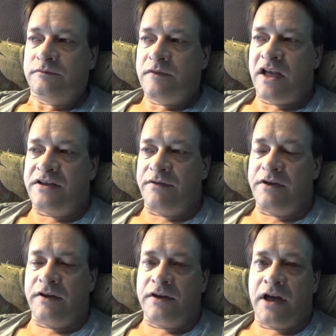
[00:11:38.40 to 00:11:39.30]
has
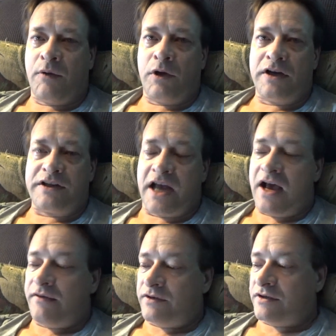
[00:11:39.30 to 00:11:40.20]
everything that I want it to
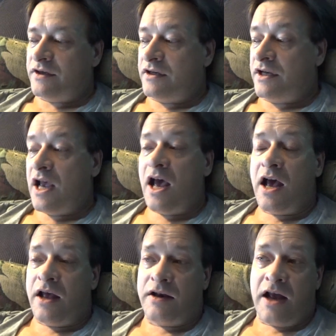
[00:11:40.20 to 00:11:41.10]
have. And
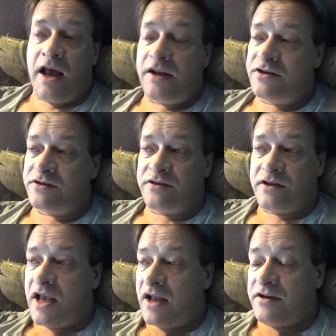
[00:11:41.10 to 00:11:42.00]
yeah, and I
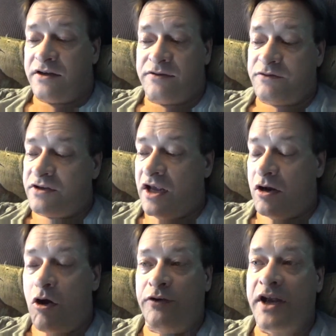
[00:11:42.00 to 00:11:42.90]
just had, it was
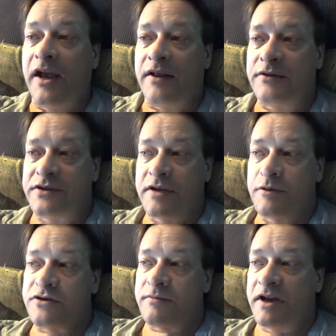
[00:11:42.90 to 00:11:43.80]
like all day. It was like
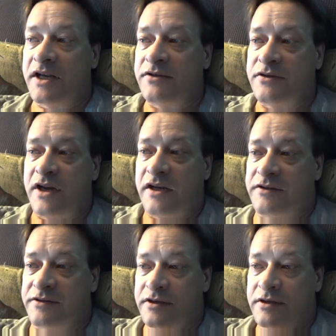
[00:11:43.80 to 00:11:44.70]
most of my day yesterday,
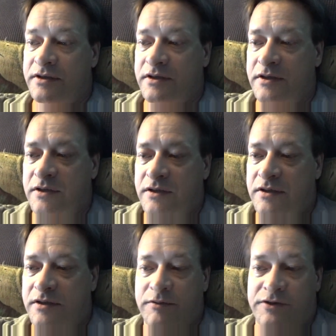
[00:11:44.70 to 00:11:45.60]
because
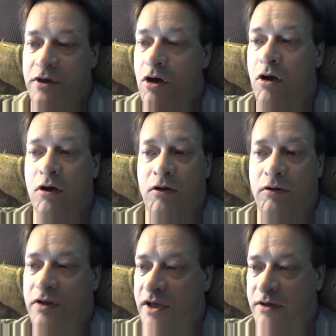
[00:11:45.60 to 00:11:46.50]
it was
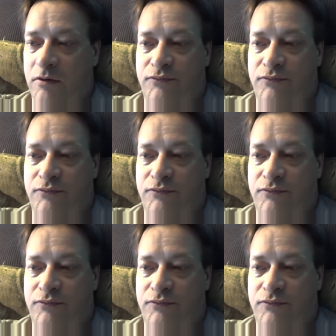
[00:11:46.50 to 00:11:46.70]
all like,